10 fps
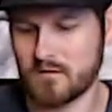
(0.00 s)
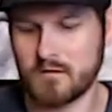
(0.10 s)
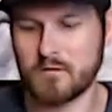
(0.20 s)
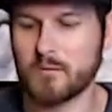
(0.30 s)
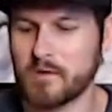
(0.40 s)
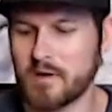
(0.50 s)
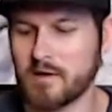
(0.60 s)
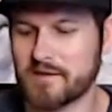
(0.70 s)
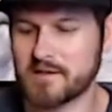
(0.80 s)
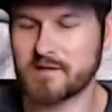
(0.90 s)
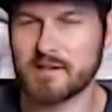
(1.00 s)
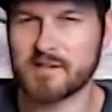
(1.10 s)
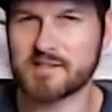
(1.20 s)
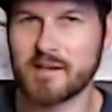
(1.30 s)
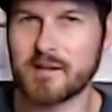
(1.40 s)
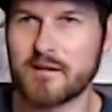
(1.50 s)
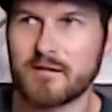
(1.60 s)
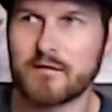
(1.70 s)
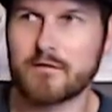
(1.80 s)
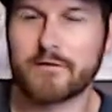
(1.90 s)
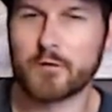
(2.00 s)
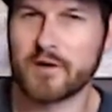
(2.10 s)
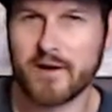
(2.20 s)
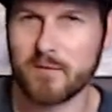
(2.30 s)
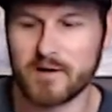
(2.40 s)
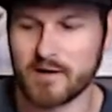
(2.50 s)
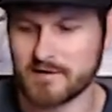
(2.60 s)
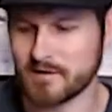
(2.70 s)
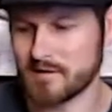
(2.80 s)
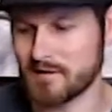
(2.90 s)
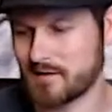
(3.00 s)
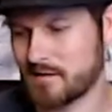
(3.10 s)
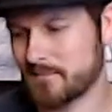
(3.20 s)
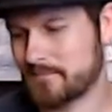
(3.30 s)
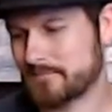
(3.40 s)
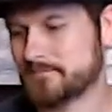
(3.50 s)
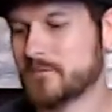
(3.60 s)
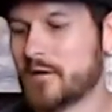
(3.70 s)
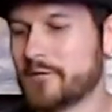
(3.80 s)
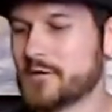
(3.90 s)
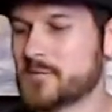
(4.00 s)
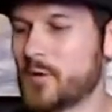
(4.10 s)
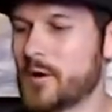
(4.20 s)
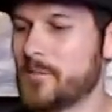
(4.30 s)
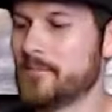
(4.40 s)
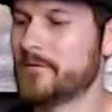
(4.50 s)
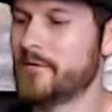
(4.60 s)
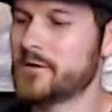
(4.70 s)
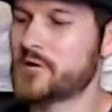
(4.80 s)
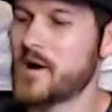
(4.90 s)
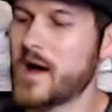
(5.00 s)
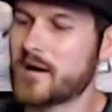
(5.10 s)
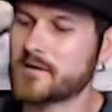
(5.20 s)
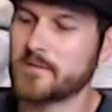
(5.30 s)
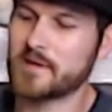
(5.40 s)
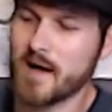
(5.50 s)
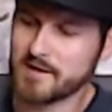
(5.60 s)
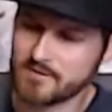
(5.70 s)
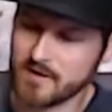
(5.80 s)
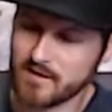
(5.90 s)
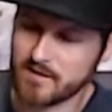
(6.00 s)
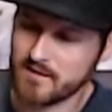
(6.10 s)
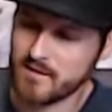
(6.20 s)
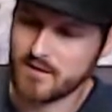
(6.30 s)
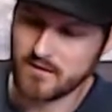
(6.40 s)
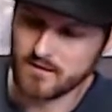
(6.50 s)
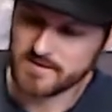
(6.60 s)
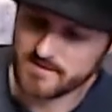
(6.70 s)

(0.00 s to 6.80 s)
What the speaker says: Normally I let this thing sit 45 minutes at least on first pour. First crack, something cast strength, always